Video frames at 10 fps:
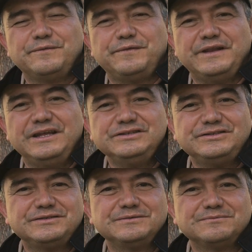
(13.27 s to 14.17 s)
finish
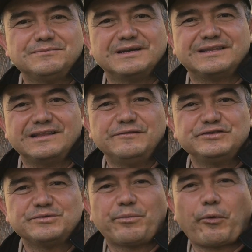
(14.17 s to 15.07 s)
my
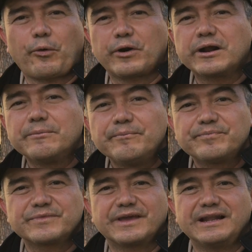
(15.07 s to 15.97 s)
television program,
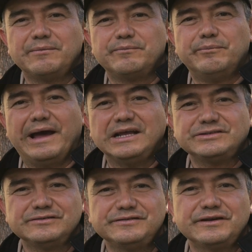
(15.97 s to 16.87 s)
get a
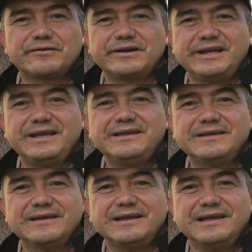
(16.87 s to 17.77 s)
bachelor's degree
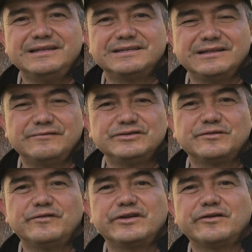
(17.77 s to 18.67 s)
in
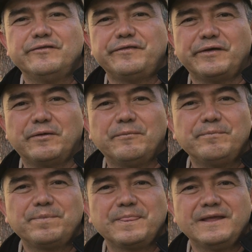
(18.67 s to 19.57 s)
television, video, and film.
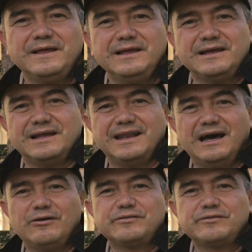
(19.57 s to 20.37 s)
And now